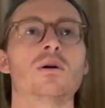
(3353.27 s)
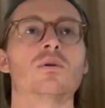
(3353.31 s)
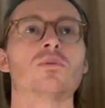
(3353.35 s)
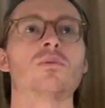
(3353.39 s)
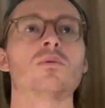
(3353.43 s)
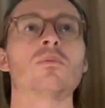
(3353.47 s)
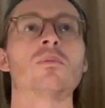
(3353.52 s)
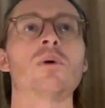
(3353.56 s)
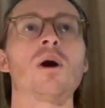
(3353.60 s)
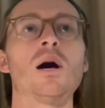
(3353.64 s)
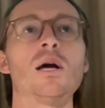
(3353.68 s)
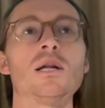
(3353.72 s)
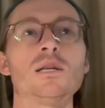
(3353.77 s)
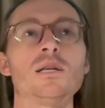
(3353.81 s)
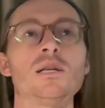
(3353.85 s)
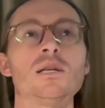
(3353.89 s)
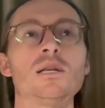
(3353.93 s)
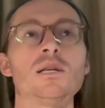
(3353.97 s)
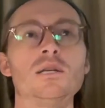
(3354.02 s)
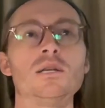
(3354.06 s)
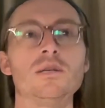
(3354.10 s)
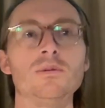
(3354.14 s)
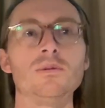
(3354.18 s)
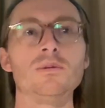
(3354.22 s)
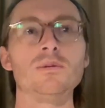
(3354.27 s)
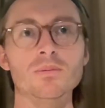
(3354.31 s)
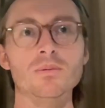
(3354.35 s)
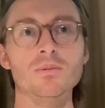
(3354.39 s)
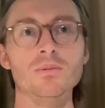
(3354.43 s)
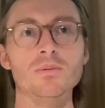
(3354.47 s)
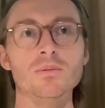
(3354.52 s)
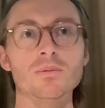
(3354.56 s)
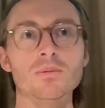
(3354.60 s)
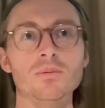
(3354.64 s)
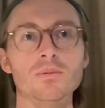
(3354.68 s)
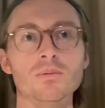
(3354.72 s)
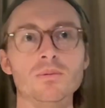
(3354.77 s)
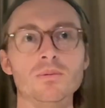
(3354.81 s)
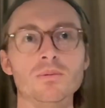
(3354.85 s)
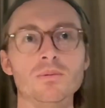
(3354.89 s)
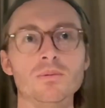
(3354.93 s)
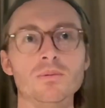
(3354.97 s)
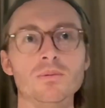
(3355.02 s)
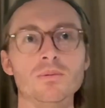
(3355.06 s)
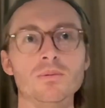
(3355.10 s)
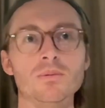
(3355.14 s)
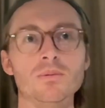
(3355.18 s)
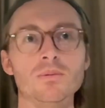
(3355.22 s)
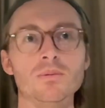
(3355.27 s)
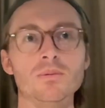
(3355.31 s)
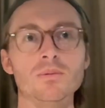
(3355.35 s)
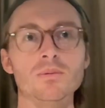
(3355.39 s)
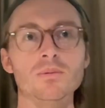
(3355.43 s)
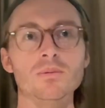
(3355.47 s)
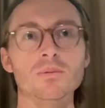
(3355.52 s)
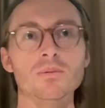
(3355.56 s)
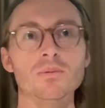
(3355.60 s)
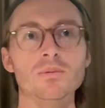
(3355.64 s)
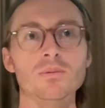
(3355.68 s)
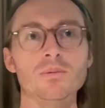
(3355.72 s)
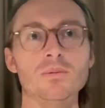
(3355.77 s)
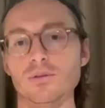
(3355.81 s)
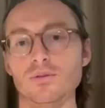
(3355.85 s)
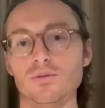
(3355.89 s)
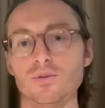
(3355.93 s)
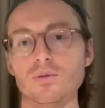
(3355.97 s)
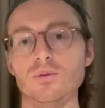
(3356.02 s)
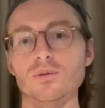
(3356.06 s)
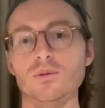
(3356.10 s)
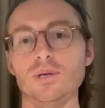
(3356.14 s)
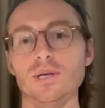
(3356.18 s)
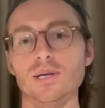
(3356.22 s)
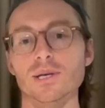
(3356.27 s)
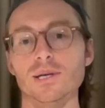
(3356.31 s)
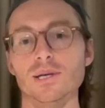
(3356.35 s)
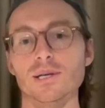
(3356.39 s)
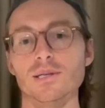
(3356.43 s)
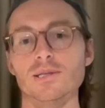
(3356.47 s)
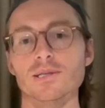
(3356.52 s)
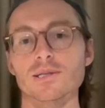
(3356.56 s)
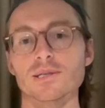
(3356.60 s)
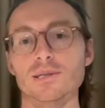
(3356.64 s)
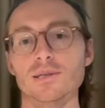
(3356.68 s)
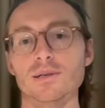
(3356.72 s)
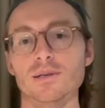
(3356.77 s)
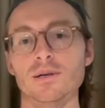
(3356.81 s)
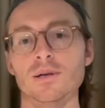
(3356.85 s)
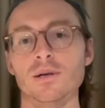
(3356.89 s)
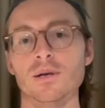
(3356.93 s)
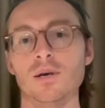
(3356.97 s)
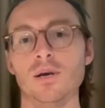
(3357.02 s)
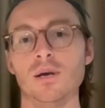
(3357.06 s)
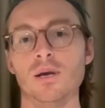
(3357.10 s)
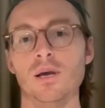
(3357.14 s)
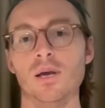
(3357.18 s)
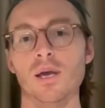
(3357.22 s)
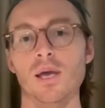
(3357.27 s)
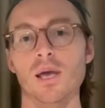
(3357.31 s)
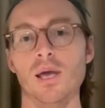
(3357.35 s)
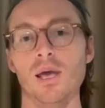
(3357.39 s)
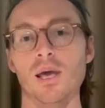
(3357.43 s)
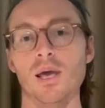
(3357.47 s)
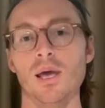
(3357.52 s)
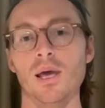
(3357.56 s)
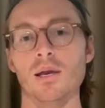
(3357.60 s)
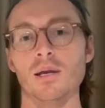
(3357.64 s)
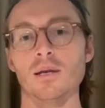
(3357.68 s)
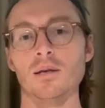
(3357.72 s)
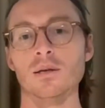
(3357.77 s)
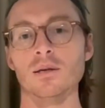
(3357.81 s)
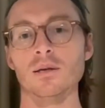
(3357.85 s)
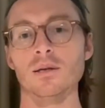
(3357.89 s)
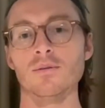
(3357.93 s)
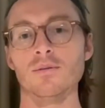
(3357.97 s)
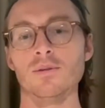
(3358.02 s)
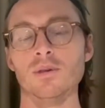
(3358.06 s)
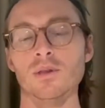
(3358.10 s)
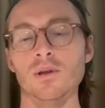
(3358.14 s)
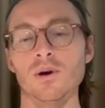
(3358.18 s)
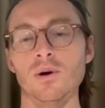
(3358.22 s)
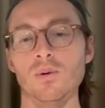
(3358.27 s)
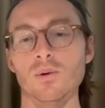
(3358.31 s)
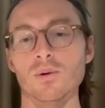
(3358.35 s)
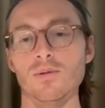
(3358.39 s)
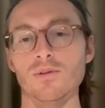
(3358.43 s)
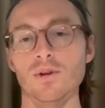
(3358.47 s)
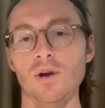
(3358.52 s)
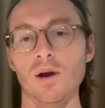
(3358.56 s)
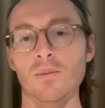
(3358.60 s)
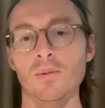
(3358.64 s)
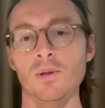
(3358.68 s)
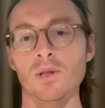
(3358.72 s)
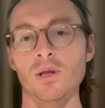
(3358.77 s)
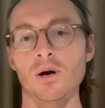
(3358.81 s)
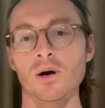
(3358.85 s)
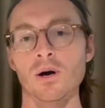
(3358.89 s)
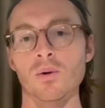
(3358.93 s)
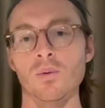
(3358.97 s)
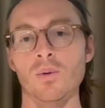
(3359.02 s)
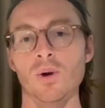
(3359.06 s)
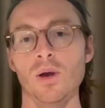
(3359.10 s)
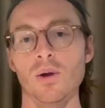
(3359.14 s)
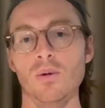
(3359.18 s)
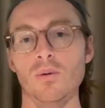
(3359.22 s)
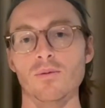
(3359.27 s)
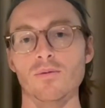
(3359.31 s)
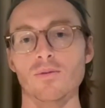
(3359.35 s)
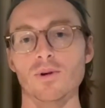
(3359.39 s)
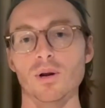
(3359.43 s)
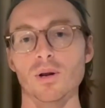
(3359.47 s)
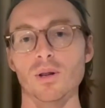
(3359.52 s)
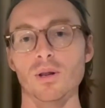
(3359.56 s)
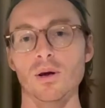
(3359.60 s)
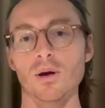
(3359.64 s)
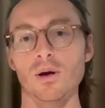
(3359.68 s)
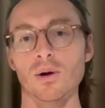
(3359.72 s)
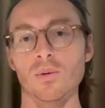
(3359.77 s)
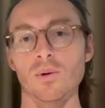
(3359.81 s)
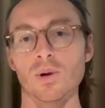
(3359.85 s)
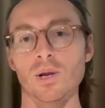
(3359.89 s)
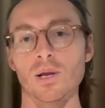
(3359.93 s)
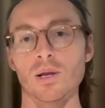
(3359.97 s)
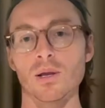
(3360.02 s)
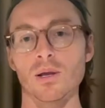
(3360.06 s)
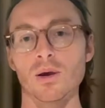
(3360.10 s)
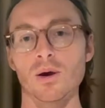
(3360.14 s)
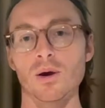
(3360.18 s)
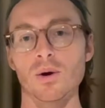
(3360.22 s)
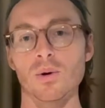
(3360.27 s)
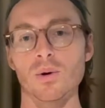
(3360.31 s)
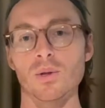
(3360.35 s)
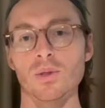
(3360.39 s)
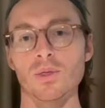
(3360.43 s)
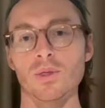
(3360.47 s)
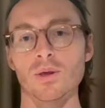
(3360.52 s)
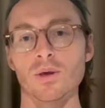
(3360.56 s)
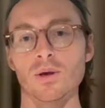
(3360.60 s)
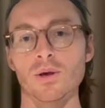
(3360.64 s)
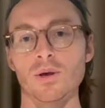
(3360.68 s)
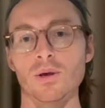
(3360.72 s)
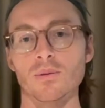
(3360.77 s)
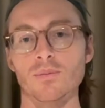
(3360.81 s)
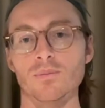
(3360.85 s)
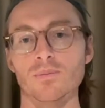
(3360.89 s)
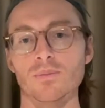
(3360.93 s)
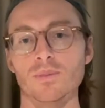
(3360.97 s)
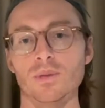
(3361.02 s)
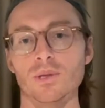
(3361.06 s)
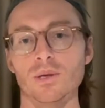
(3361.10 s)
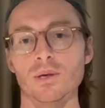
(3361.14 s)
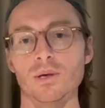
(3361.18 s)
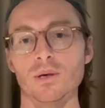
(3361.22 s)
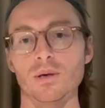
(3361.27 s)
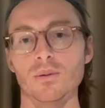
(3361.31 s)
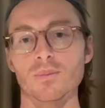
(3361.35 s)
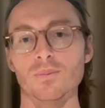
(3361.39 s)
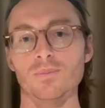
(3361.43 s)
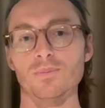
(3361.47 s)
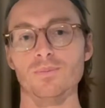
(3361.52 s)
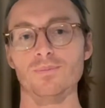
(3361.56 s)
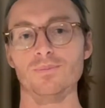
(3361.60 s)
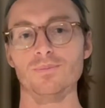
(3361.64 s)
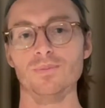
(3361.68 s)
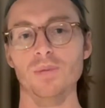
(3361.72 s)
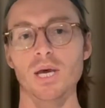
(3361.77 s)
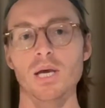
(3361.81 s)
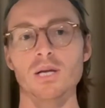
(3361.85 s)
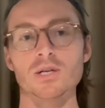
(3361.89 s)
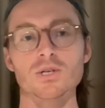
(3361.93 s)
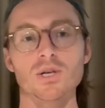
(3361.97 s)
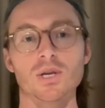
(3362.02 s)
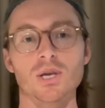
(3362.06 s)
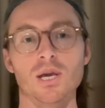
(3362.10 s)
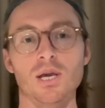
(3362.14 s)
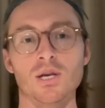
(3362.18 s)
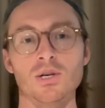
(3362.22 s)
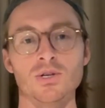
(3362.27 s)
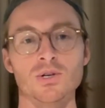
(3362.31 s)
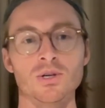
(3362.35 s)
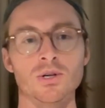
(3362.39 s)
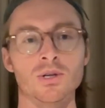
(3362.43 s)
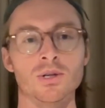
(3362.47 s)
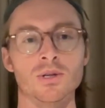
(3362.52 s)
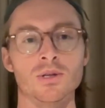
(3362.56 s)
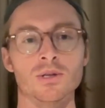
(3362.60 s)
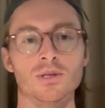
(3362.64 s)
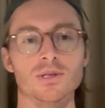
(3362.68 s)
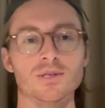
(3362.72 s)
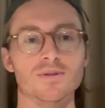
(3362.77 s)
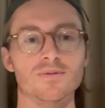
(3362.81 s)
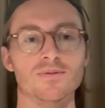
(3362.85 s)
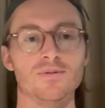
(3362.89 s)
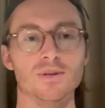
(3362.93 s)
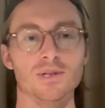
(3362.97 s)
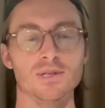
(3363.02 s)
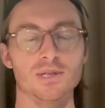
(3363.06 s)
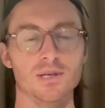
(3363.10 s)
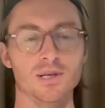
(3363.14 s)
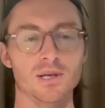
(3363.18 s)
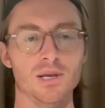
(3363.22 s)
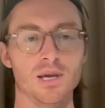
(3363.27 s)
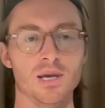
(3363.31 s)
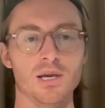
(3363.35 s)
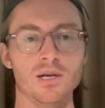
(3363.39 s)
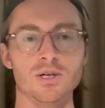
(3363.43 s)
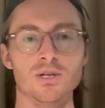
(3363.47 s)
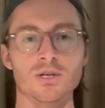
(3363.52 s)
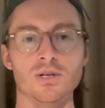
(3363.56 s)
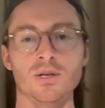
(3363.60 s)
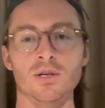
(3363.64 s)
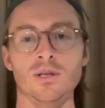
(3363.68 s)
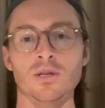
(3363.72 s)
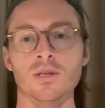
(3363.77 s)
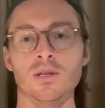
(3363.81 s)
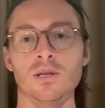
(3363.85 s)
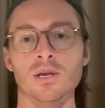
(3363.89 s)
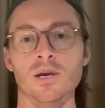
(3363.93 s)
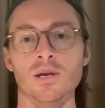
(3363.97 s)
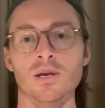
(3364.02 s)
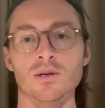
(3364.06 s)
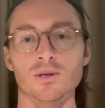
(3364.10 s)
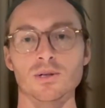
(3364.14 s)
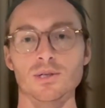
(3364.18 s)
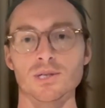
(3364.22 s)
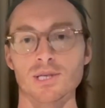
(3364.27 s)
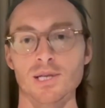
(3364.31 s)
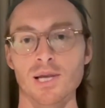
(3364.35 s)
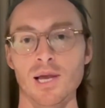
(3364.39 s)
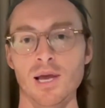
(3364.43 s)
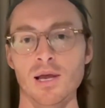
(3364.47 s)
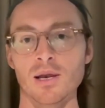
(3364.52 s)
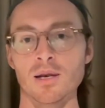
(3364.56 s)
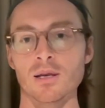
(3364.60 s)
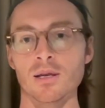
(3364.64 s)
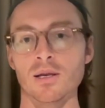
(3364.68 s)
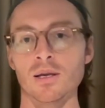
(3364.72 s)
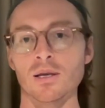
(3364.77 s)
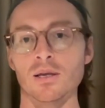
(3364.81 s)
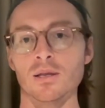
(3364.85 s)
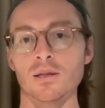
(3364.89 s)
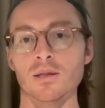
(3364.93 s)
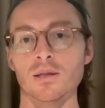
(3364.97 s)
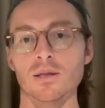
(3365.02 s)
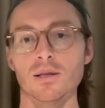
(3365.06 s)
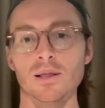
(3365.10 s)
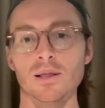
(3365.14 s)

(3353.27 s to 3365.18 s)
remind people how hard coffee truly is. And even though we've come a long way, we've got a long way to go in the education, the sophistication, the understanding, the